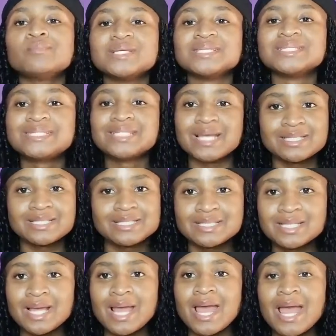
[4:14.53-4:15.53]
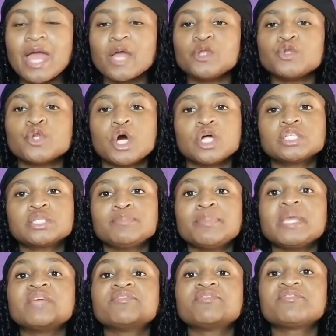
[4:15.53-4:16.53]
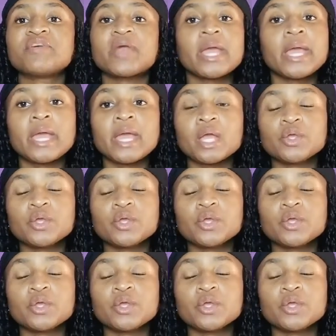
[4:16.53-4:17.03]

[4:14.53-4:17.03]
the state and not being fair,